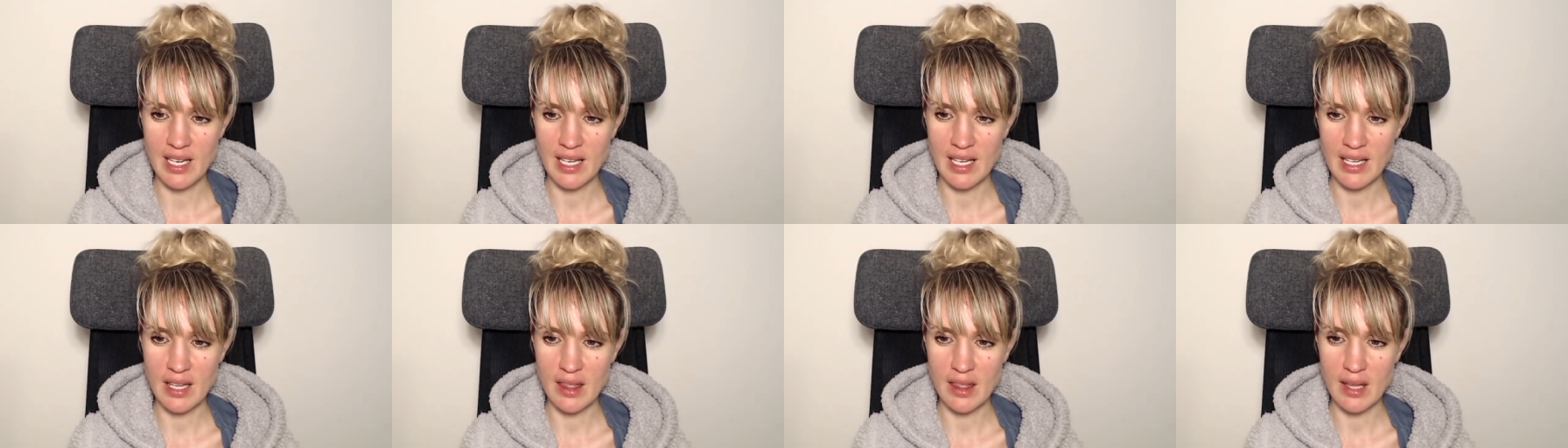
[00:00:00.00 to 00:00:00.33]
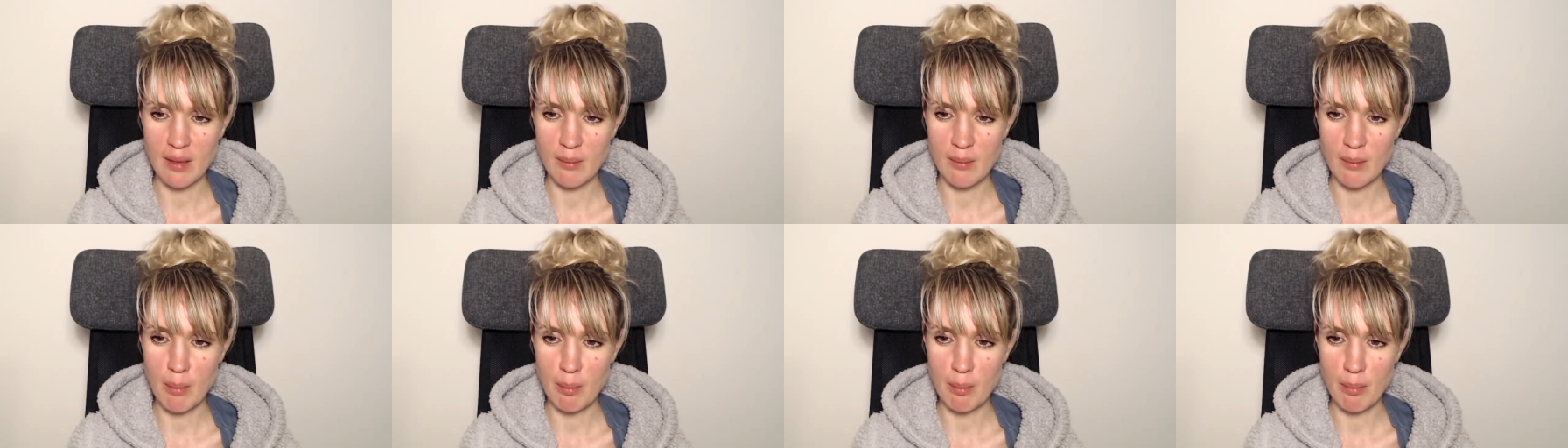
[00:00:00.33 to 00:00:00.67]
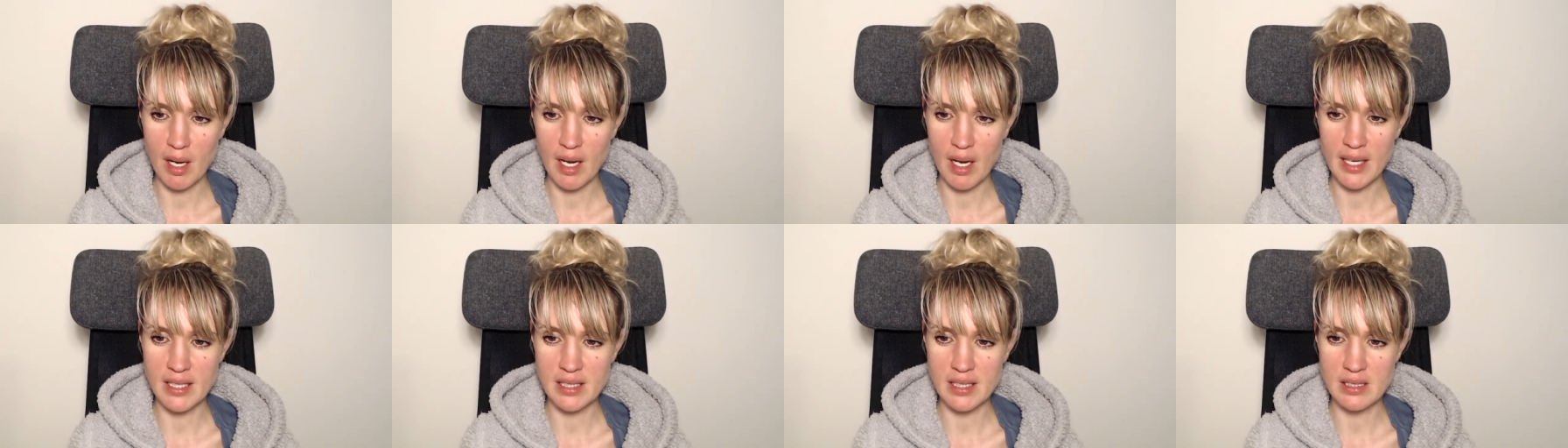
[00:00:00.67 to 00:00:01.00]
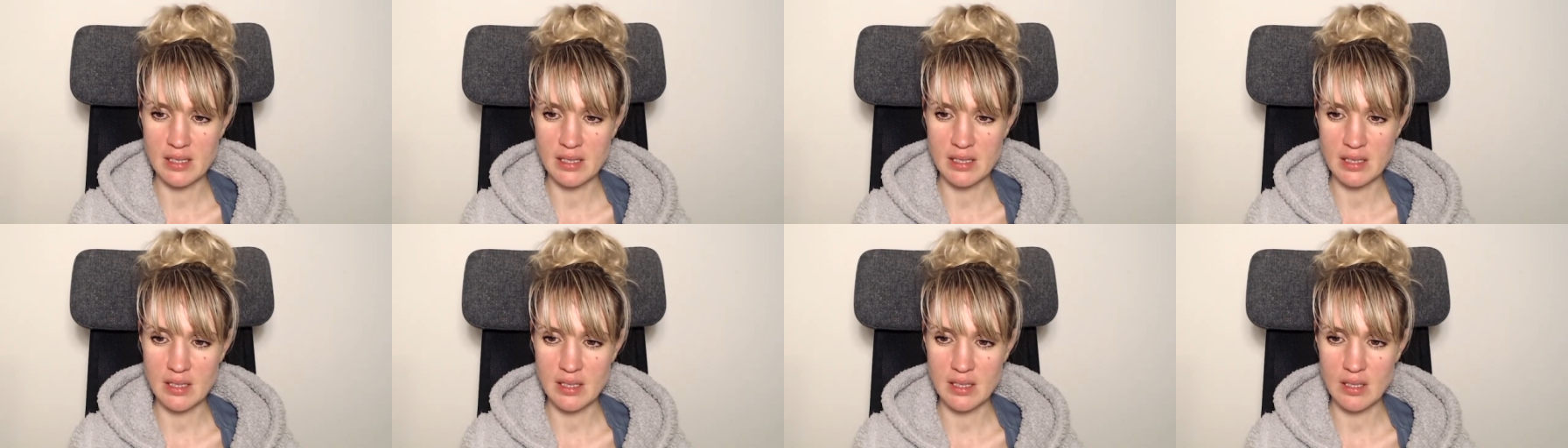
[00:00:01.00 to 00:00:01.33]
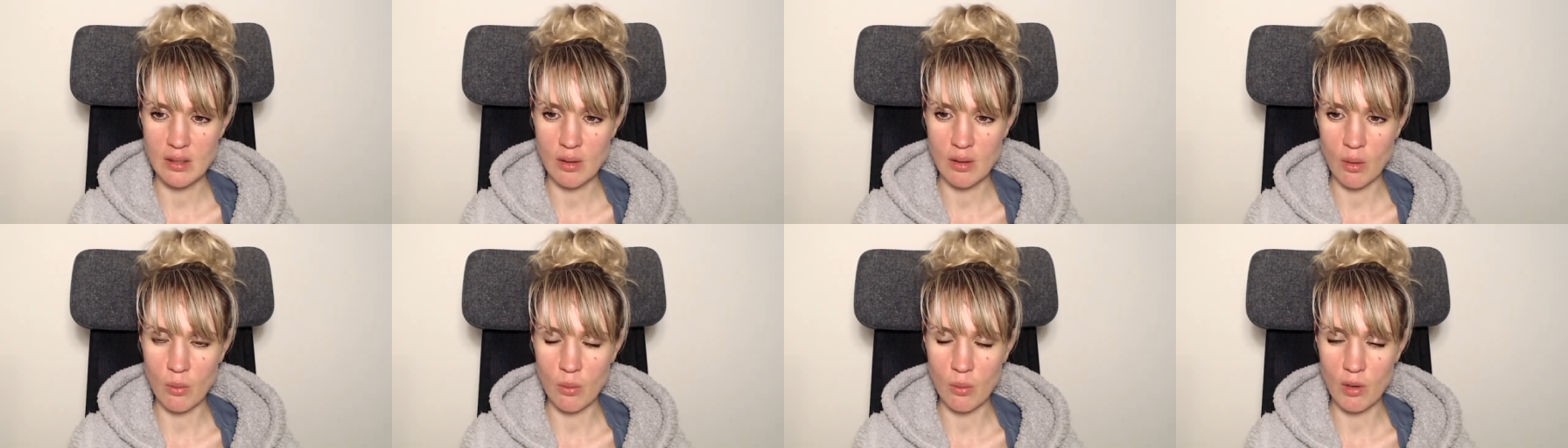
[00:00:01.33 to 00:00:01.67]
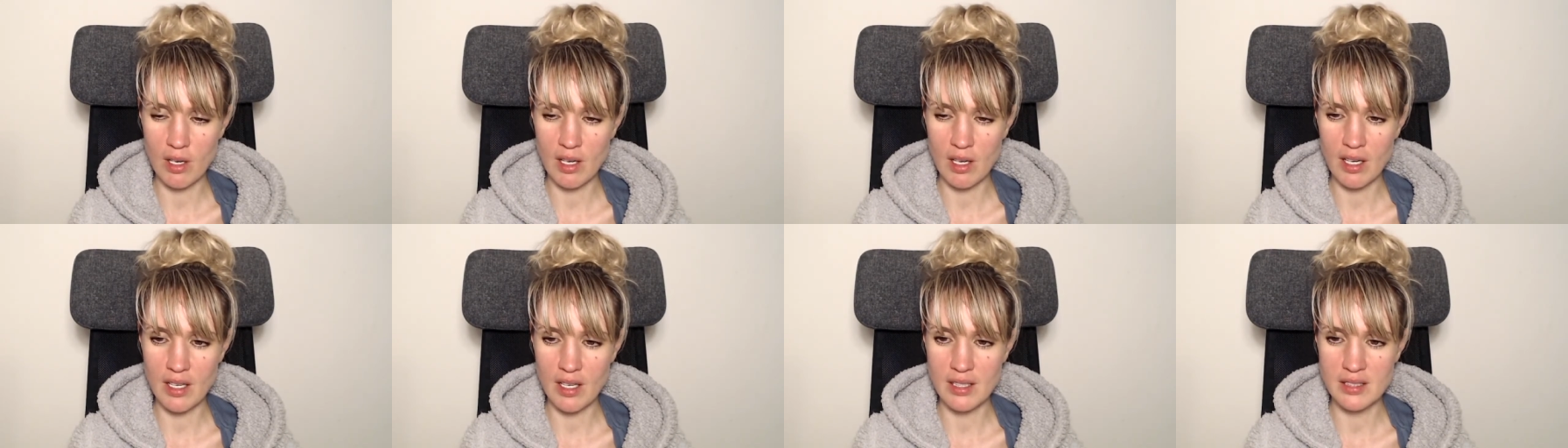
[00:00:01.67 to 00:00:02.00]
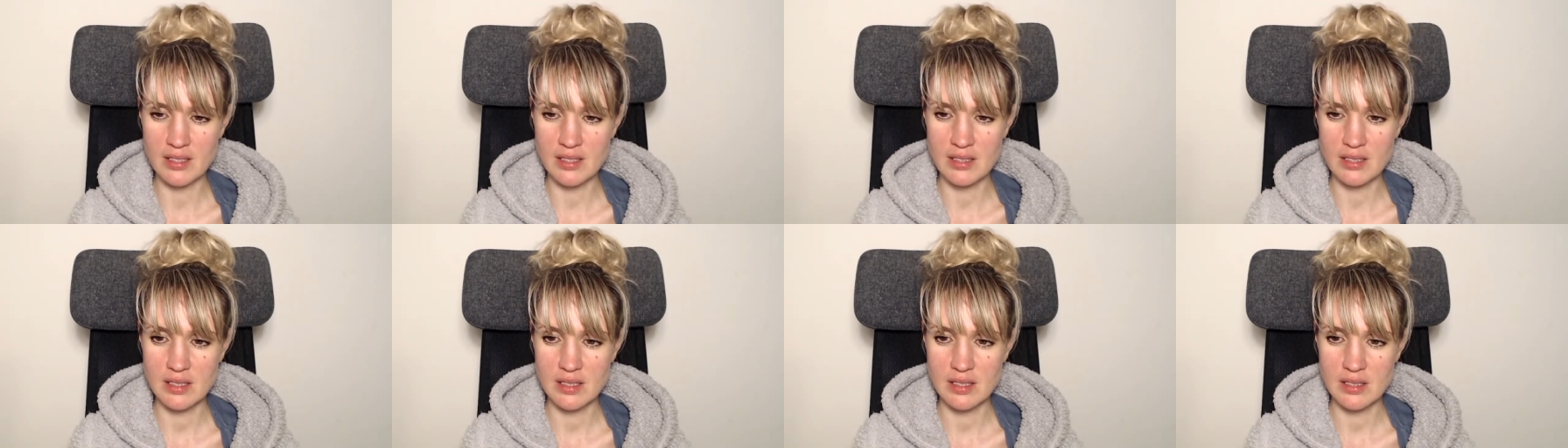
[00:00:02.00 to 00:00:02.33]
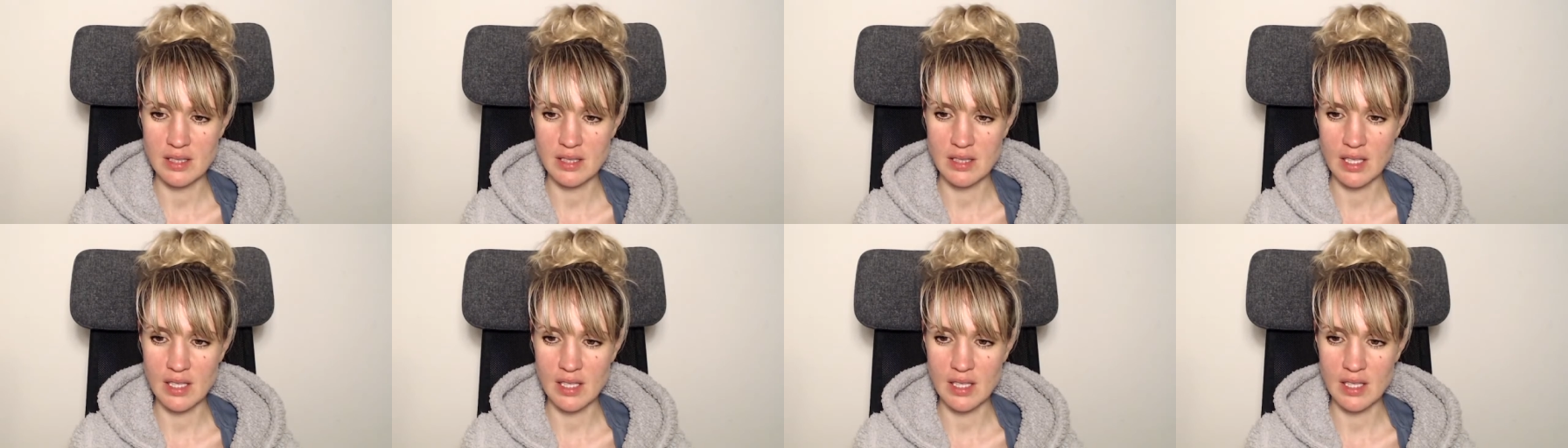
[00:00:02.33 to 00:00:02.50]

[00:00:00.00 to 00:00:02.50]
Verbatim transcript: Like I think my mind got worse.